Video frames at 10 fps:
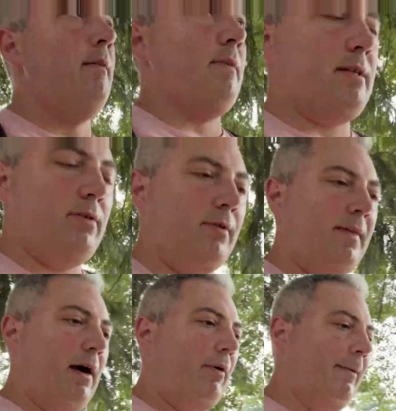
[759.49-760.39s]
then you do it
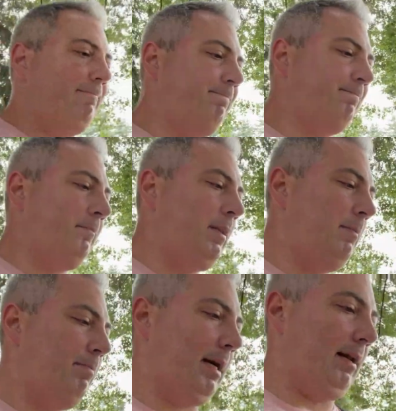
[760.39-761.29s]
that way.
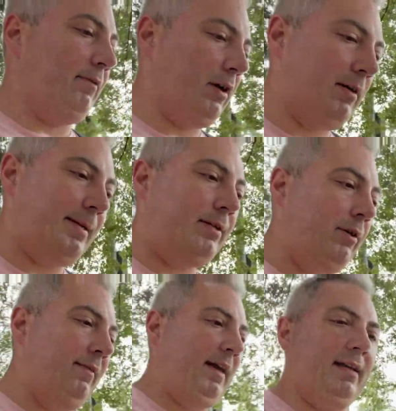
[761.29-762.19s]
But if you're going to be
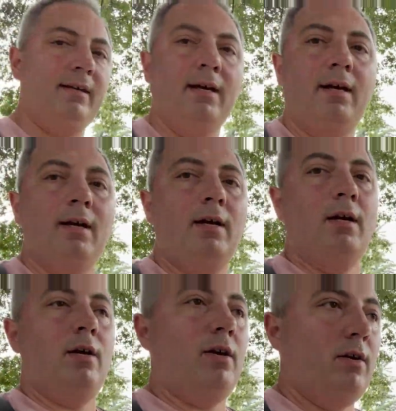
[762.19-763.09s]
doing that,
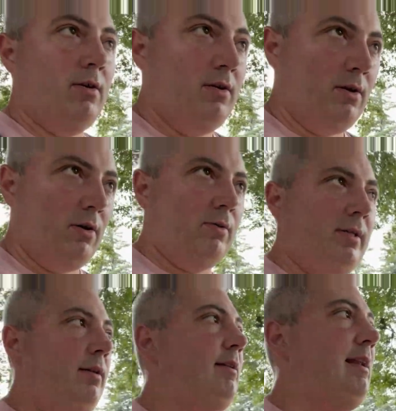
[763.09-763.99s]
note
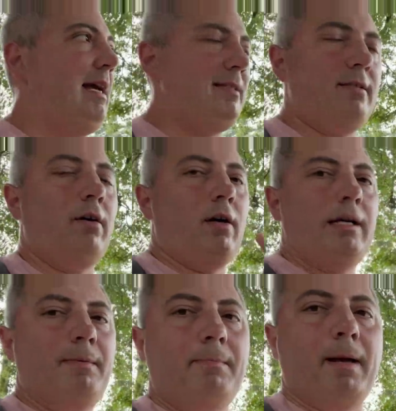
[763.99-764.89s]
nests are
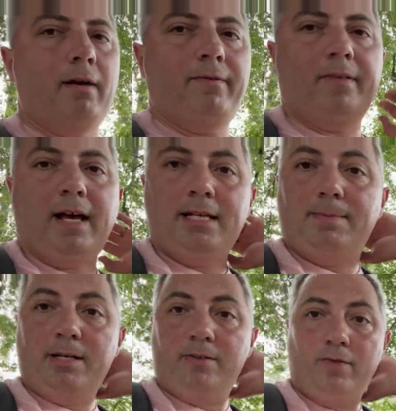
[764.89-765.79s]
going to be better for that,
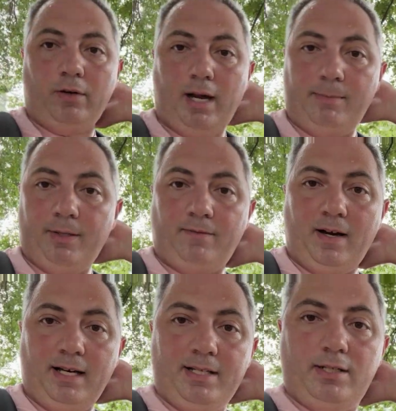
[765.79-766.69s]
especially if you're able to
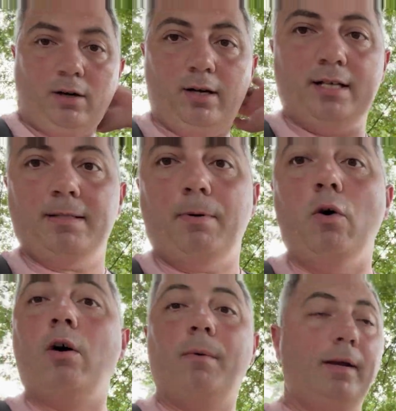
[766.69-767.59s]
find a Stardust
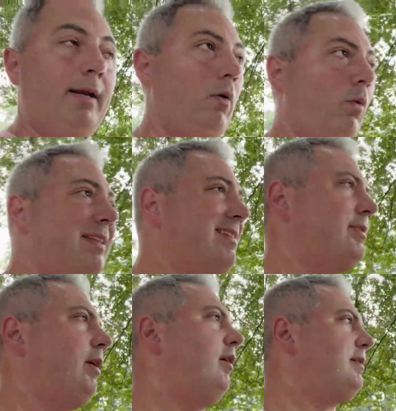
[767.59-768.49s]
Pokemon. Now, what is a
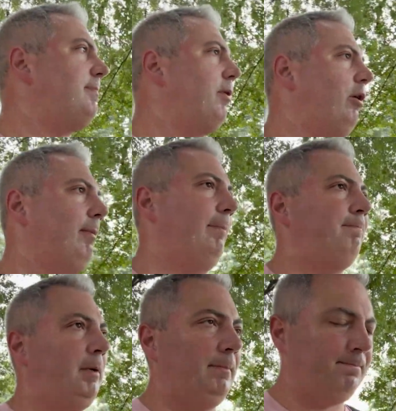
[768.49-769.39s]
Stardust Pokemon?
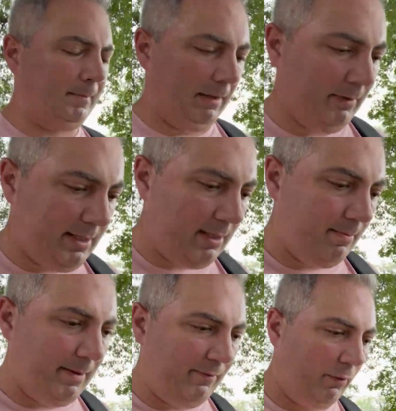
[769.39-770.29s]
Well, I've listed
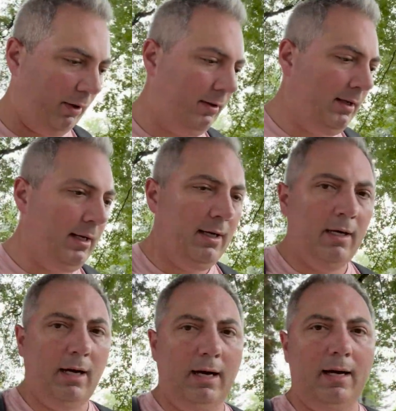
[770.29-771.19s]
them before,
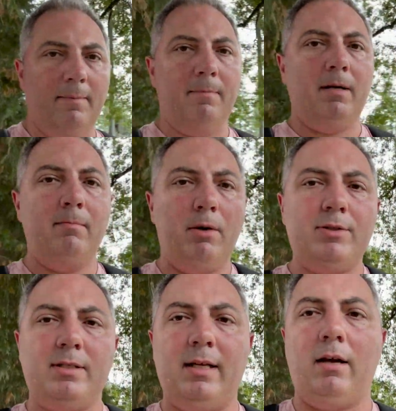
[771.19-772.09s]

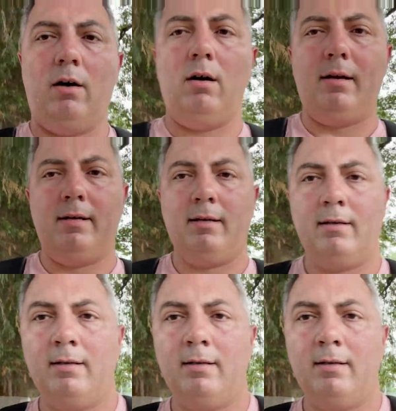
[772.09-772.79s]
mostly on